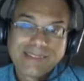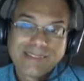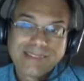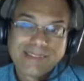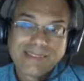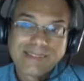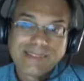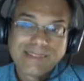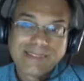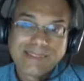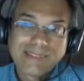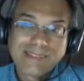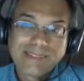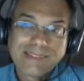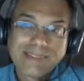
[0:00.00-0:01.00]

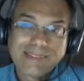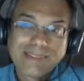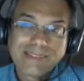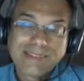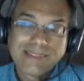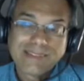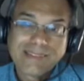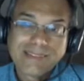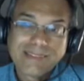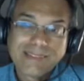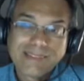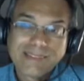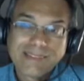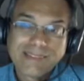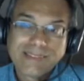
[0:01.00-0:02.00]

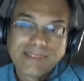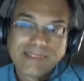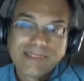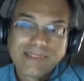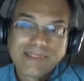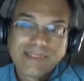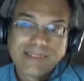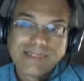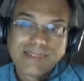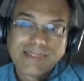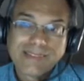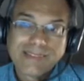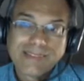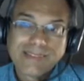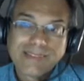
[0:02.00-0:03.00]

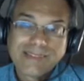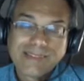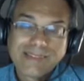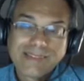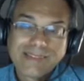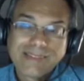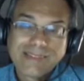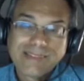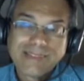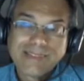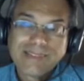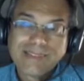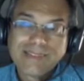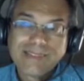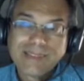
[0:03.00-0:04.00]

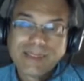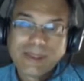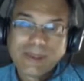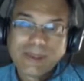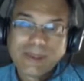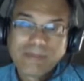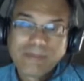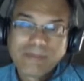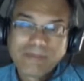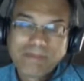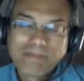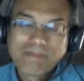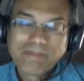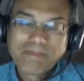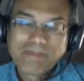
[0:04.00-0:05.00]

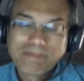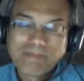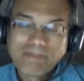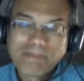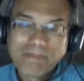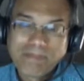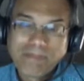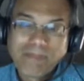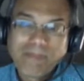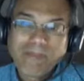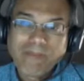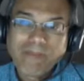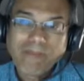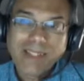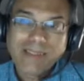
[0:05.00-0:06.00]

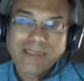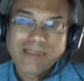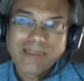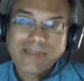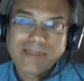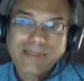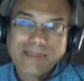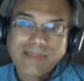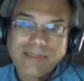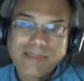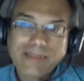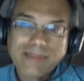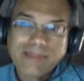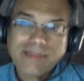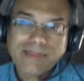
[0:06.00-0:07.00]

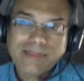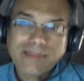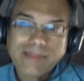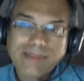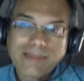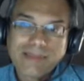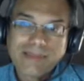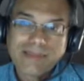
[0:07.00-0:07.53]
(not speaking)